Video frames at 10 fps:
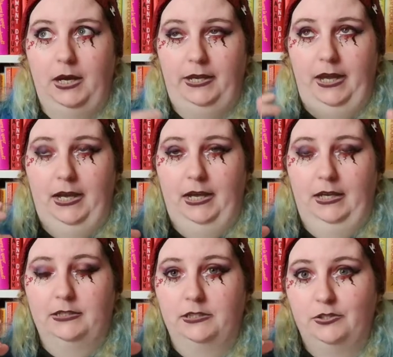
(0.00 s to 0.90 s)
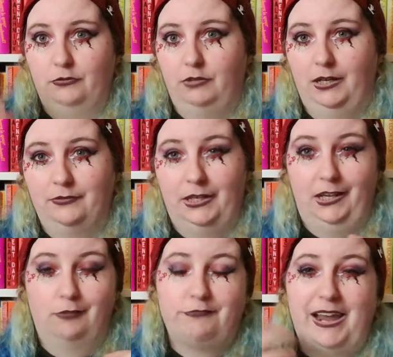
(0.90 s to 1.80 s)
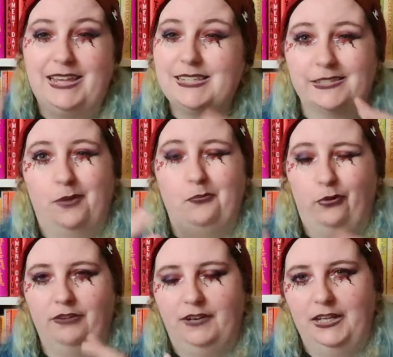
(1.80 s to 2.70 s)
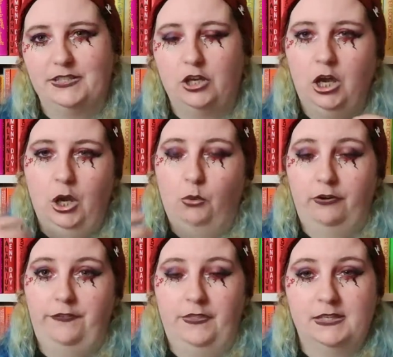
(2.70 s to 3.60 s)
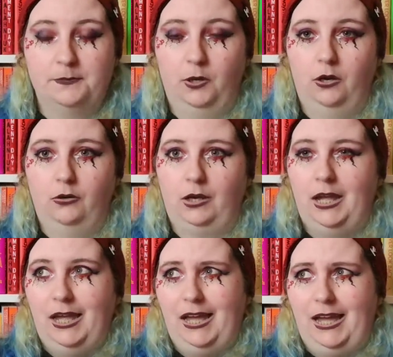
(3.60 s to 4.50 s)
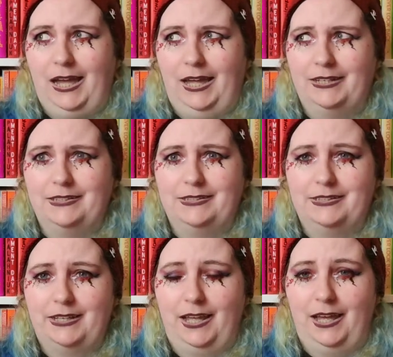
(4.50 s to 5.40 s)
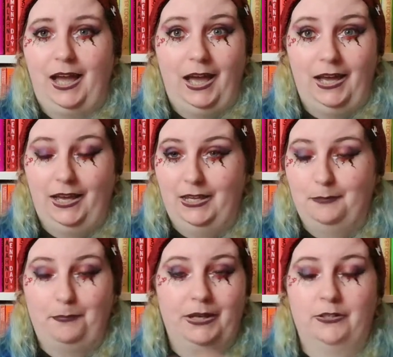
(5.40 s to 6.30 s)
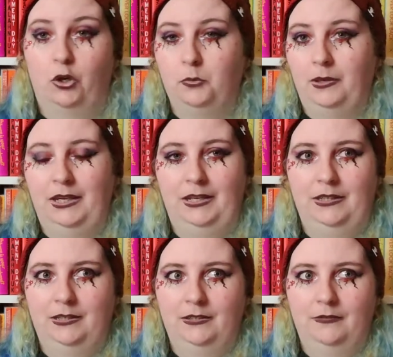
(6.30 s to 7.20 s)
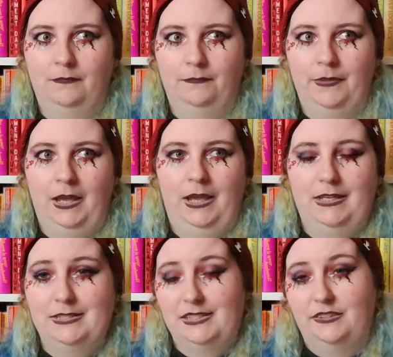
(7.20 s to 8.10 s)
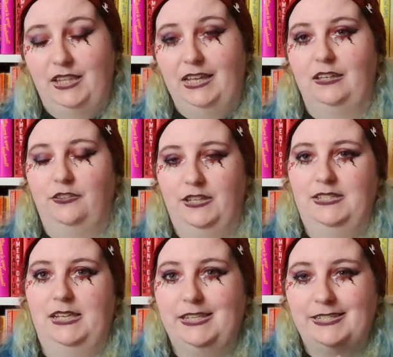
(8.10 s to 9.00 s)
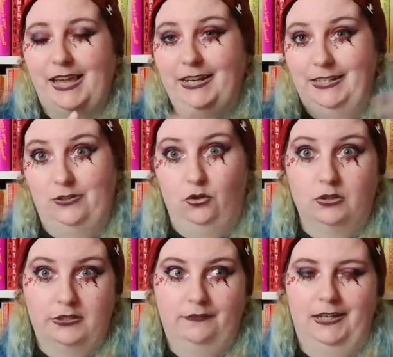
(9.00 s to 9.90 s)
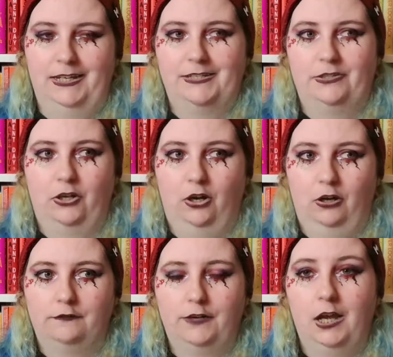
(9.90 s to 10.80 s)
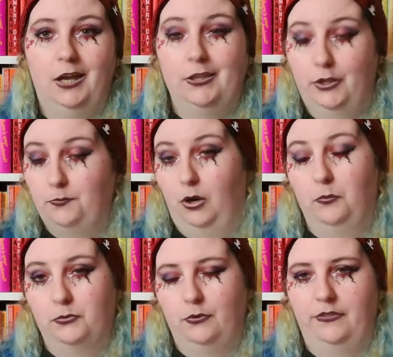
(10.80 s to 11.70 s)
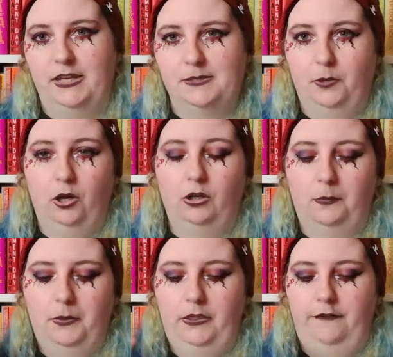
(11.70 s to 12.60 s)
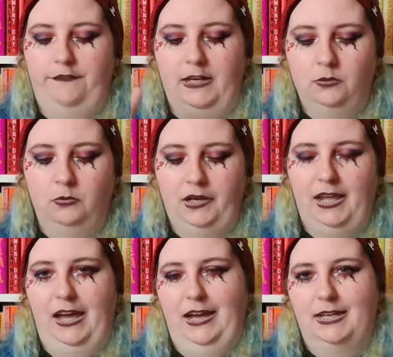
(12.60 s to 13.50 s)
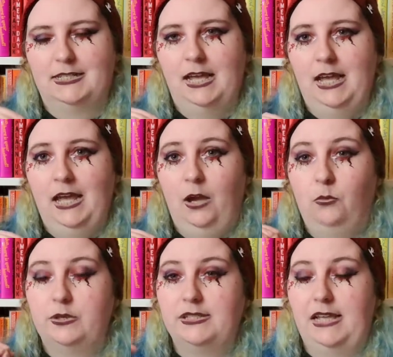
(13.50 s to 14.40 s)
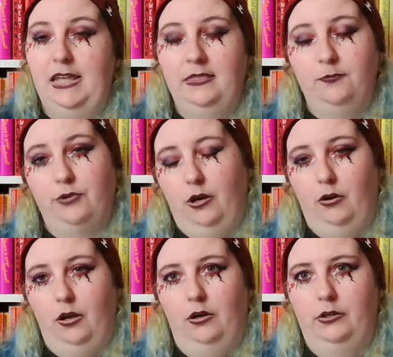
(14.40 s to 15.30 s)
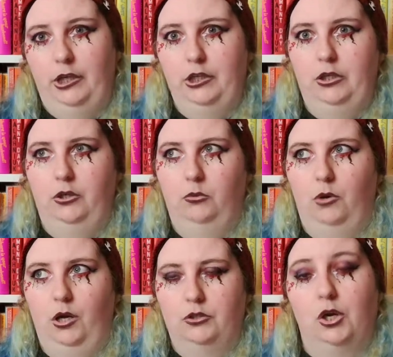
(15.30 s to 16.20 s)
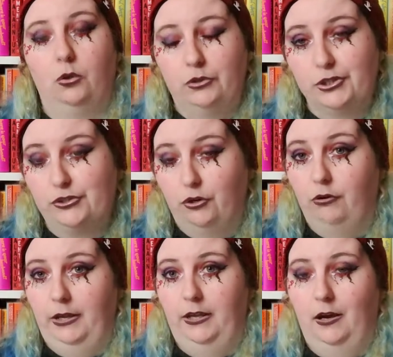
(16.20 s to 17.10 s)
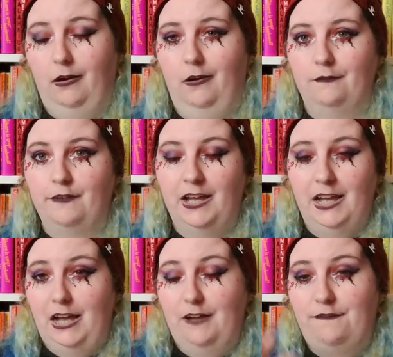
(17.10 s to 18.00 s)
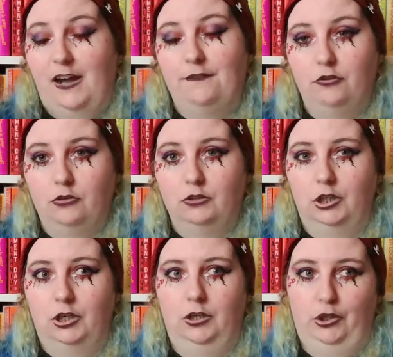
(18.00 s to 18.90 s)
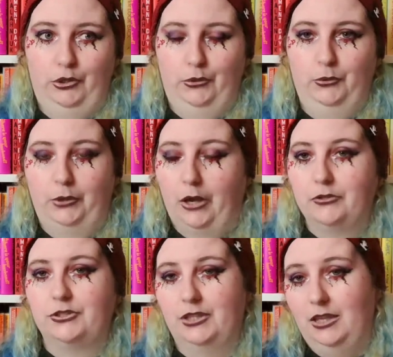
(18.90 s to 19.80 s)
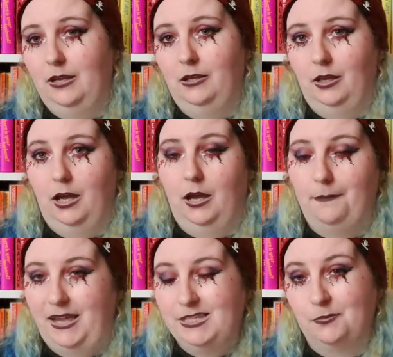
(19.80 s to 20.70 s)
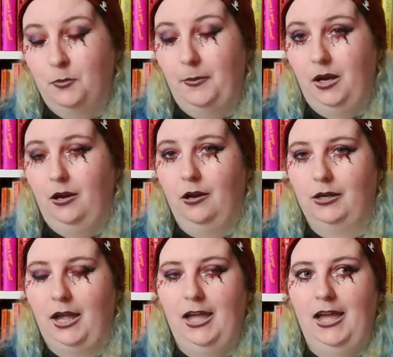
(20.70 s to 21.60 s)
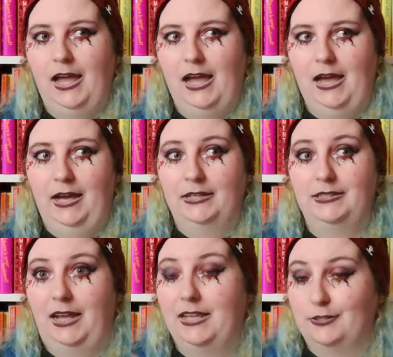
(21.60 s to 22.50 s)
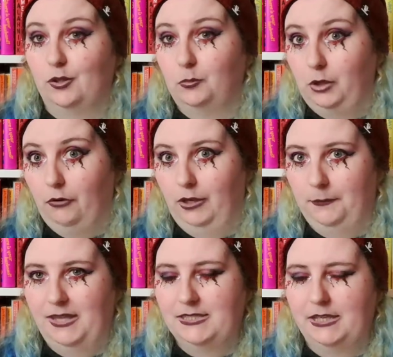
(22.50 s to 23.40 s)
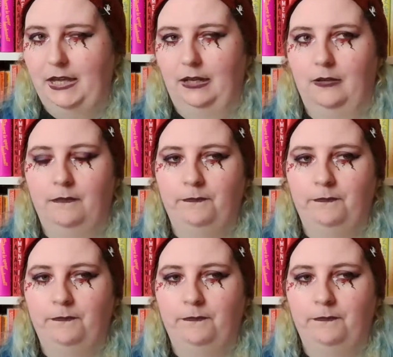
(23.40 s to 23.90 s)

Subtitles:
I had surrounding race and privilege within this book, and I by no means think this is an exhaustive list of the problems with this book, but the final one I had was in the prologue. You are told the story of a 5-year-old girl who goes to the amusement park and ends up going missing.